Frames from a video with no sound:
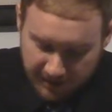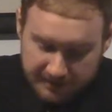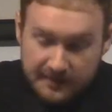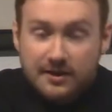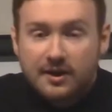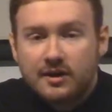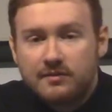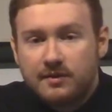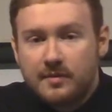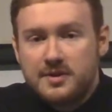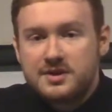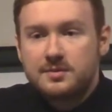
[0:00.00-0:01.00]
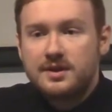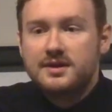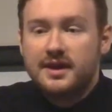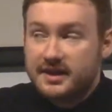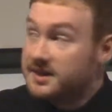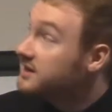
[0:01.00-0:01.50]
often heard from this one,
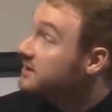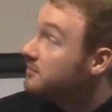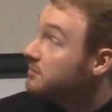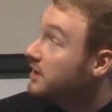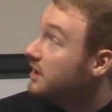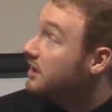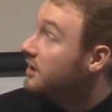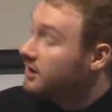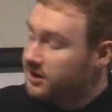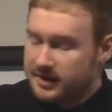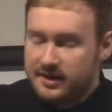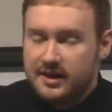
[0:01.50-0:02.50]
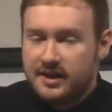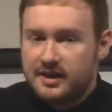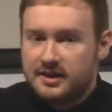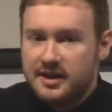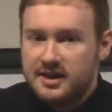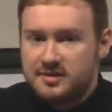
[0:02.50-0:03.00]
like it being
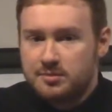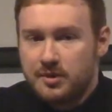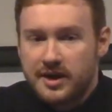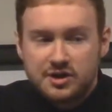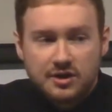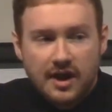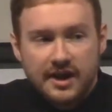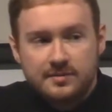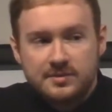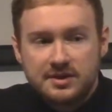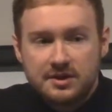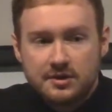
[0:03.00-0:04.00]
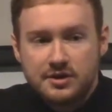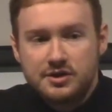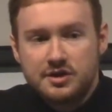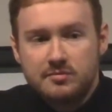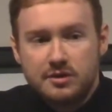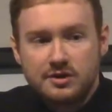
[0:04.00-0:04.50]
on inspirational items at the
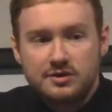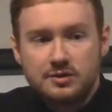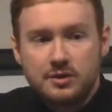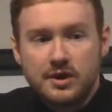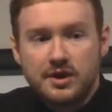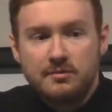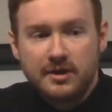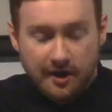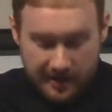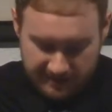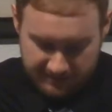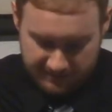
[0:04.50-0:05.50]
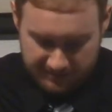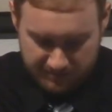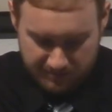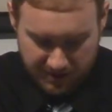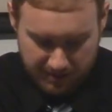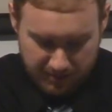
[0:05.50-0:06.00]
Christian bookstore. You know, we all have
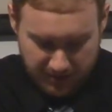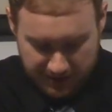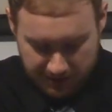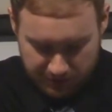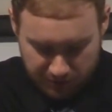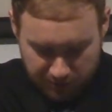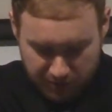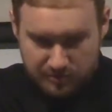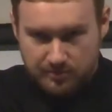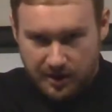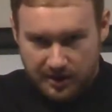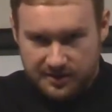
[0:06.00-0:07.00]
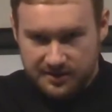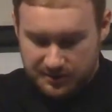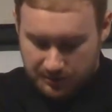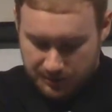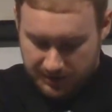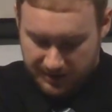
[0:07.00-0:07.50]
probably those old bookmarks
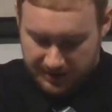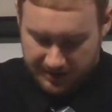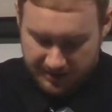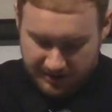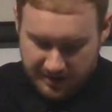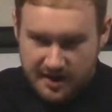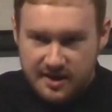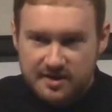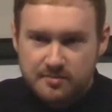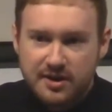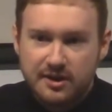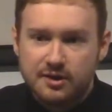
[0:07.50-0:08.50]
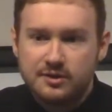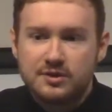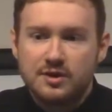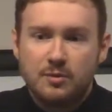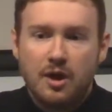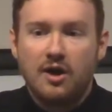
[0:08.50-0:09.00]
or the pillows
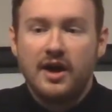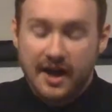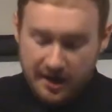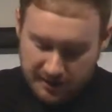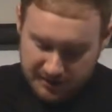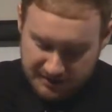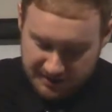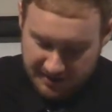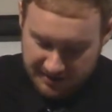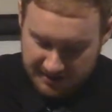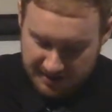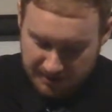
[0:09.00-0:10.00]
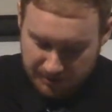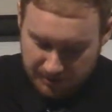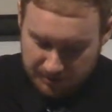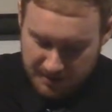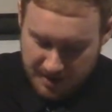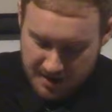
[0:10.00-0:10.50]
or the wall hangers that they
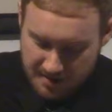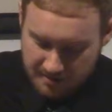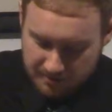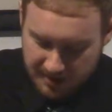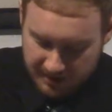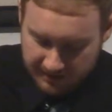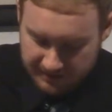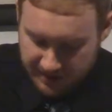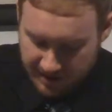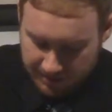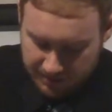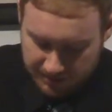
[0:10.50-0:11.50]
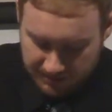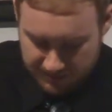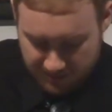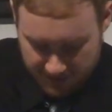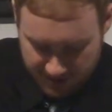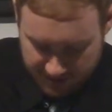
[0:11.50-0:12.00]
will be lifted up
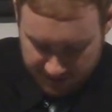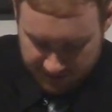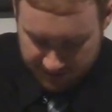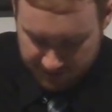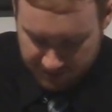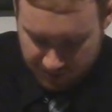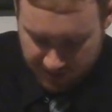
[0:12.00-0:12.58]
on the